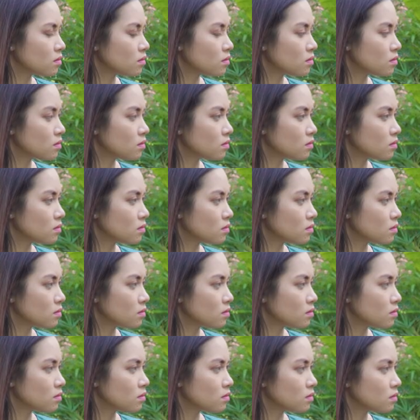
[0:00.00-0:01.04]

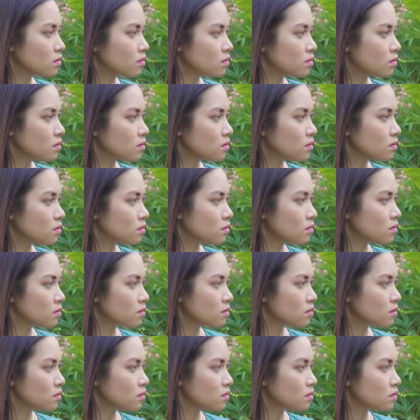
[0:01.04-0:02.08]

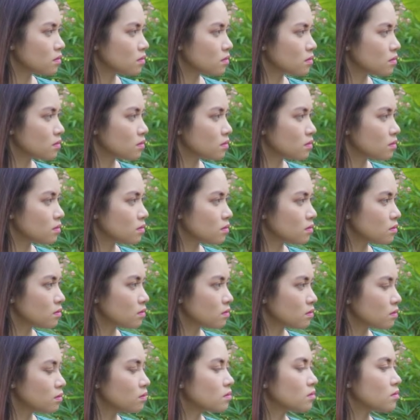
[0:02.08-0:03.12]

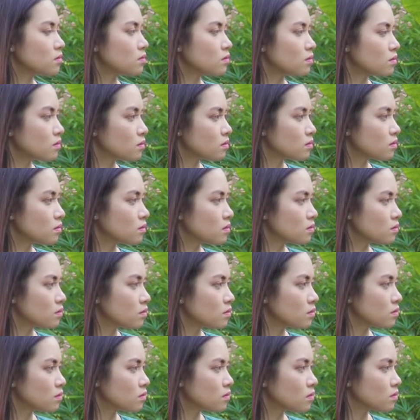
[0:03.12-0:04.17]

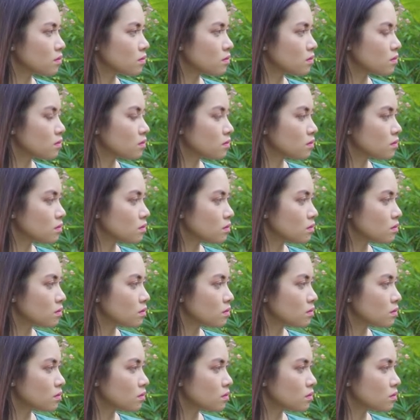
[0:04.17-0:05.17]
This person isn't speaking.